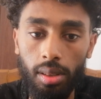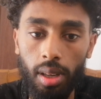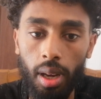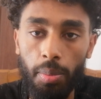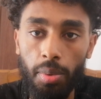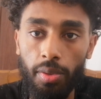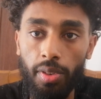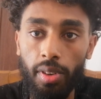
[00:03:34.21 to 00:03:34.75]
I
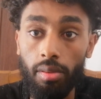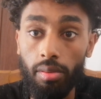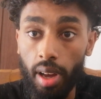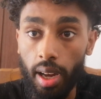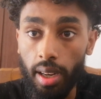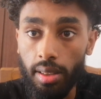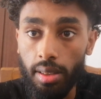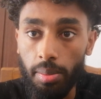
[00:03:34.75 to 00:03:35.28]
prefer
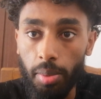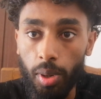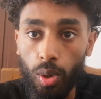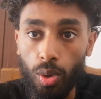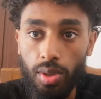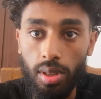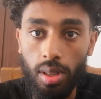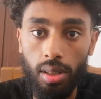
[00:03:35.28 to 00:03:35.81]
React
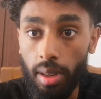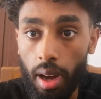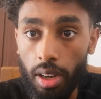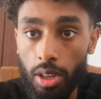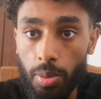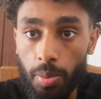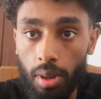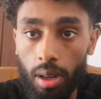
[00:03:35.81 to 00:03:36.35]
because
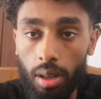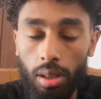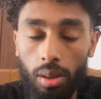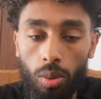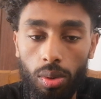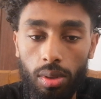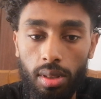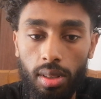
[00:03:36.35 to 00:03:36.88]

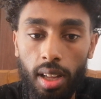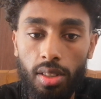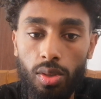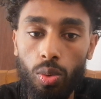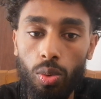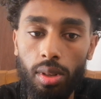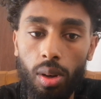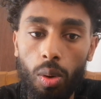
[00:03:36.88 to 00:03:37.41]
that's
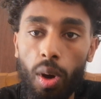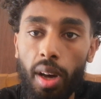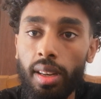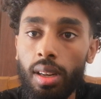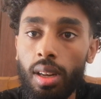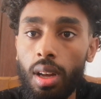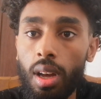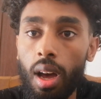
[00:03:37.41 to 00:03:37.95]
the
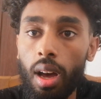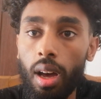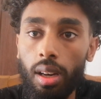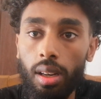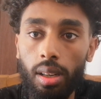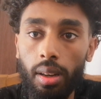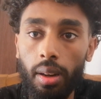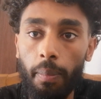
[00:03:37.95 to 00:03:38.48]
one
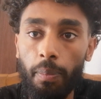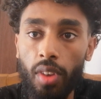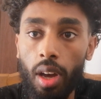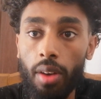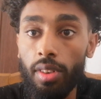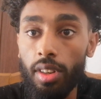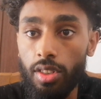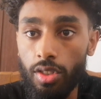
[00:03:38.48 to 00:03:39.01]

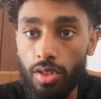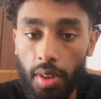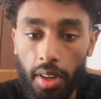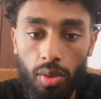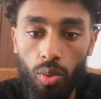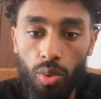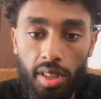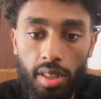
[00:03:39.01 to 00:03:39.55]
I've
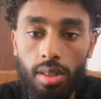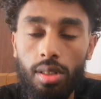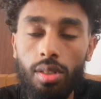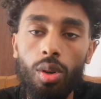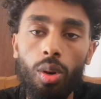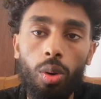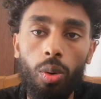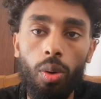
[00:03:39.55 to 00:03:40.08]
exercised with.
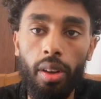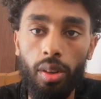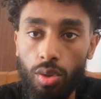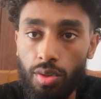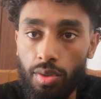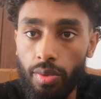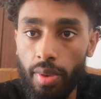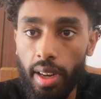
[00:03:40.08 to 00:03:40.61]
So I
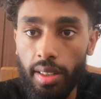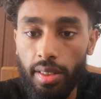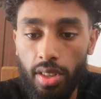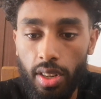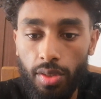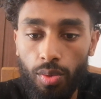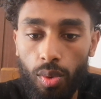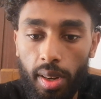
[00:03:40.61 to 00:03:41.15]
used
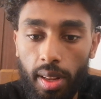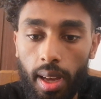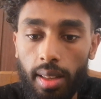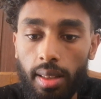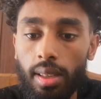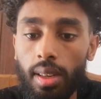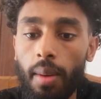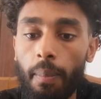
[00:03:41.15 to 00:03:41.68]
React.js for
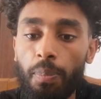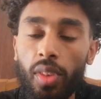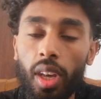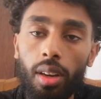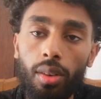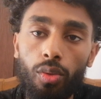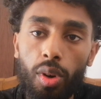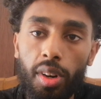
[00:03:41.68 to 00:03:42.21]
that.
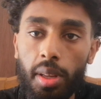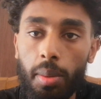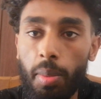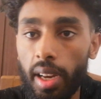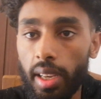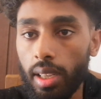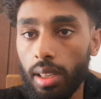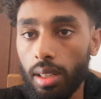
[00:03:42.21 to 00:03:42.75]
And for the
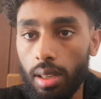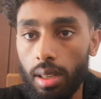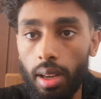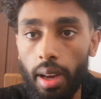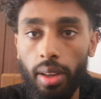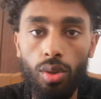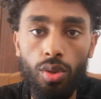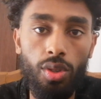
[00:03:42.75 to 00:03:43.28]
backend,
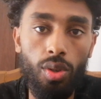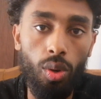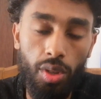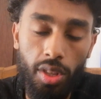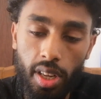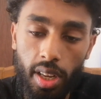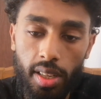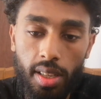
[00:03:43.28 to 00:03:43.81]
I use
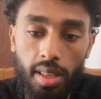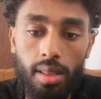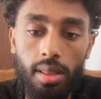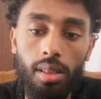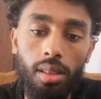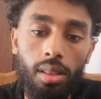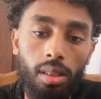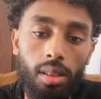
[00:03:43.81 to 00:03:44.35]

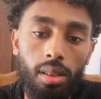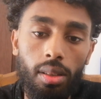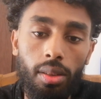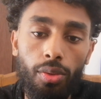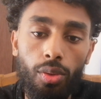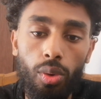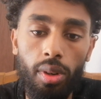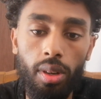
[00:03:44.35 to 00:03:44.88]
Node.js.
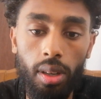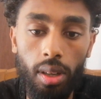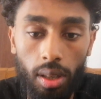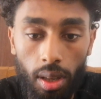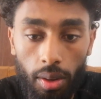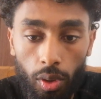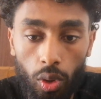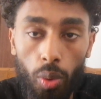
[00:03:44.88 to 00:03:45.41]
If you're a
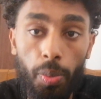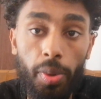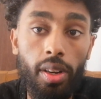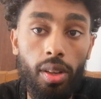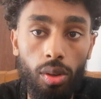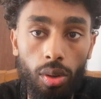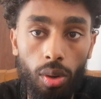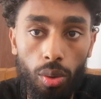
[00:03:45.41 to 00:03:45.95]
developer,
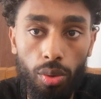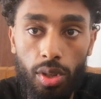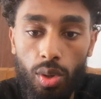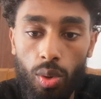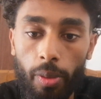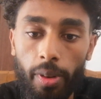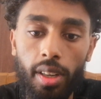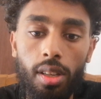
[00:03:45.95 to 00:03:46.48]
you know
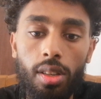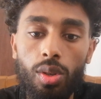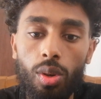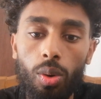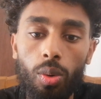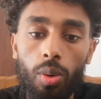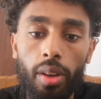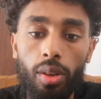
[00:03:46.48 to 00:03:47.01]
this already,
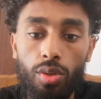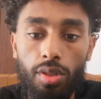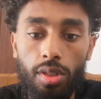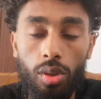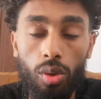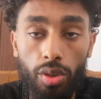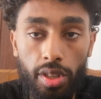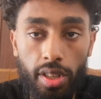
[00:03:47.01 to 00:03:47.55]
so I use
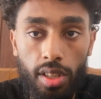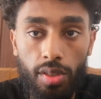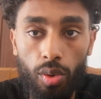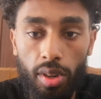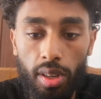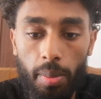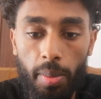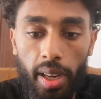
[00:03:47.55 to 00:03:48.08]
Node.js
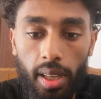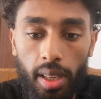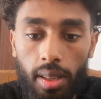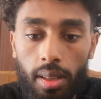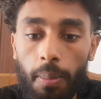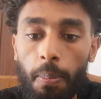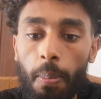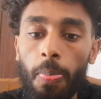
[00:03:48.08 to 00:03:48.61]
for the
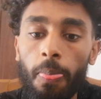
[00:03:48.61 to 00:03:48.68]
backend.